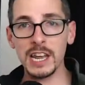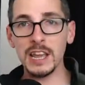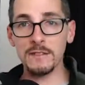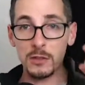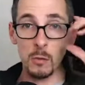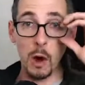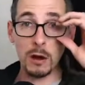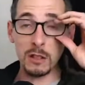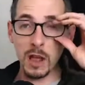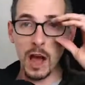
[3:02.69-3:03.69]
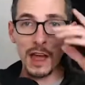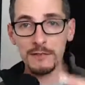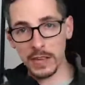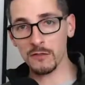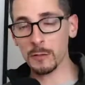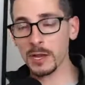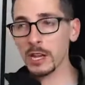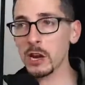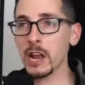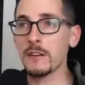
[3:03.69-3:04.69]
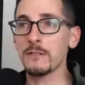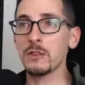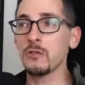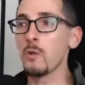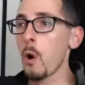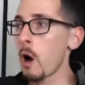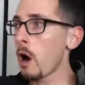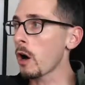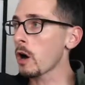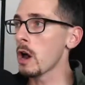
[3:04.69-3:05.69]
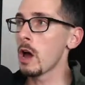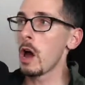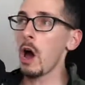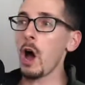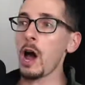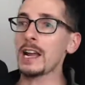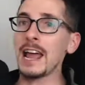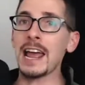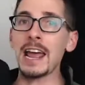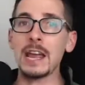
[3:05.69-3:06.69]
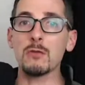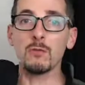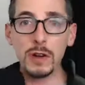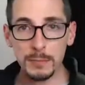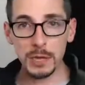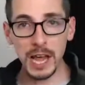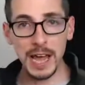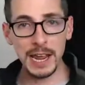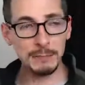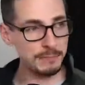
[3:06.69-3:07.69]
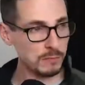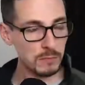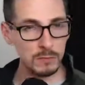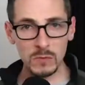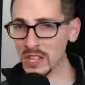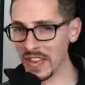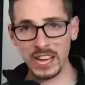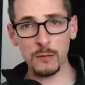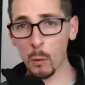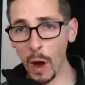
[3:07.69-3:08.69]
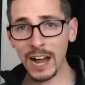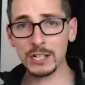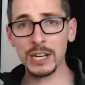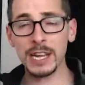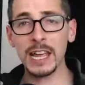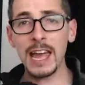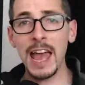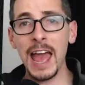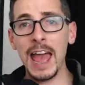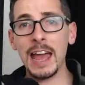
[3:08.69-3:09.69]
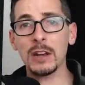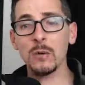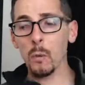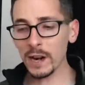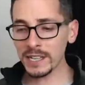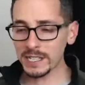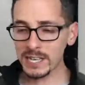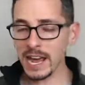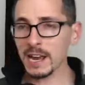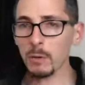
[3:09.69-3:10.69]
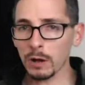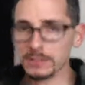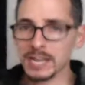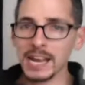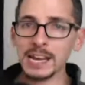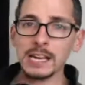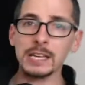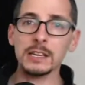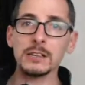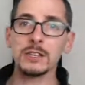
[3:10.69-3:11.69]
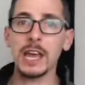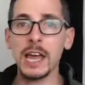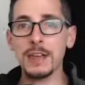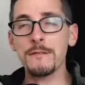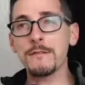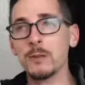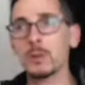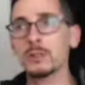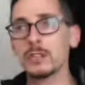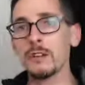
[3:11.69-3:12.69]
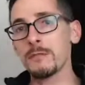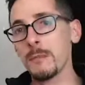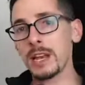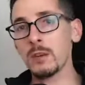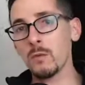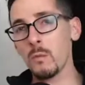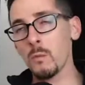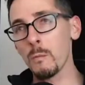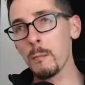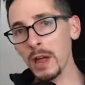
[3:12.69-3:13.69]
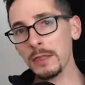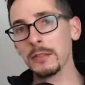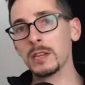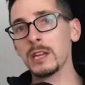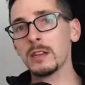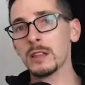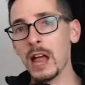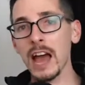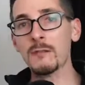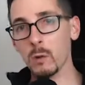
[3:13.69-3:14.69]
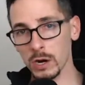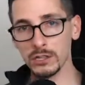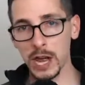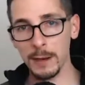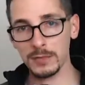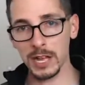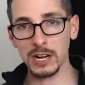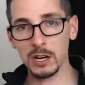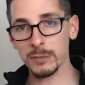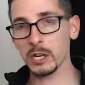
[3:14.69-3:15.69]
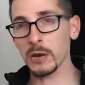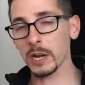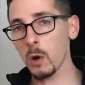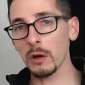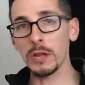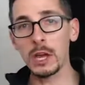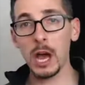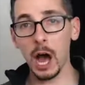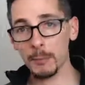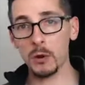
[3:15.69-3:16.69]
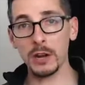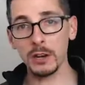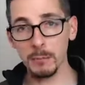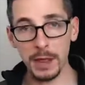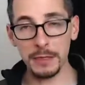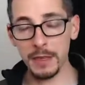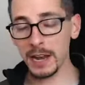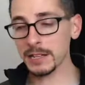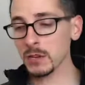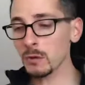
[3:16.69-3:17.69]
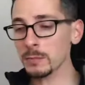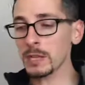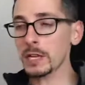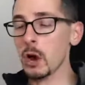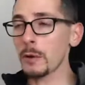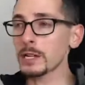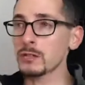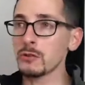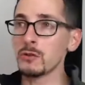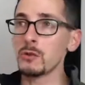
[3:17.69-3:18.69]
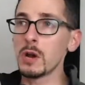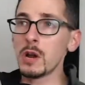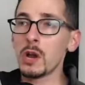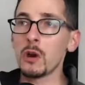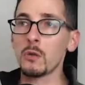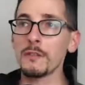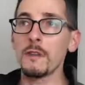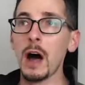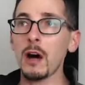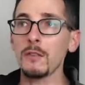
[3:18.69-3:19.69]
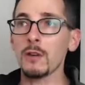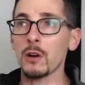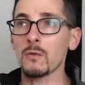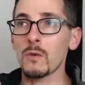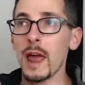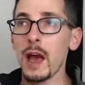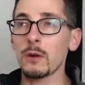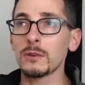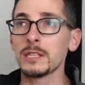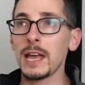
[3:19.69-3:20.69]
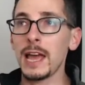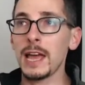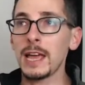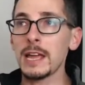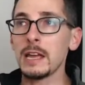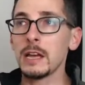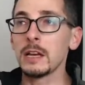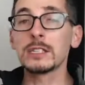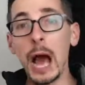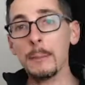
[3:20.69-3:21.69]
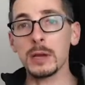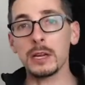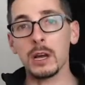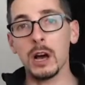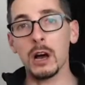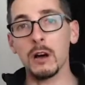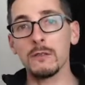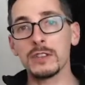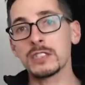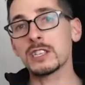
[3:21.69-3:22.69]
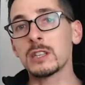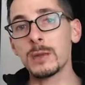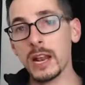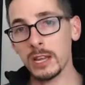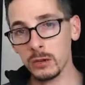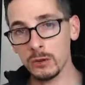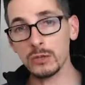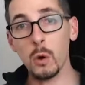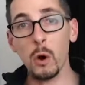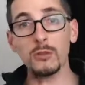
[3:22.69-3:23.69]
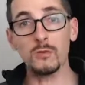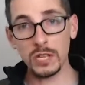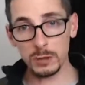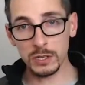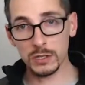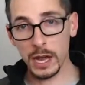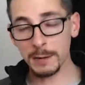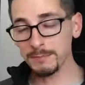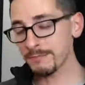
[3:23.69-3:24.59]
If you are live, thank you for being here. If you are on a replay, thank you for watching. And what is tonight? Well, tonight is a first of many monthly live workshops that I'm going to be doing called Upgrade Your Month. And it's ultimately going to revolve around a topic of the system that I use called ritual design.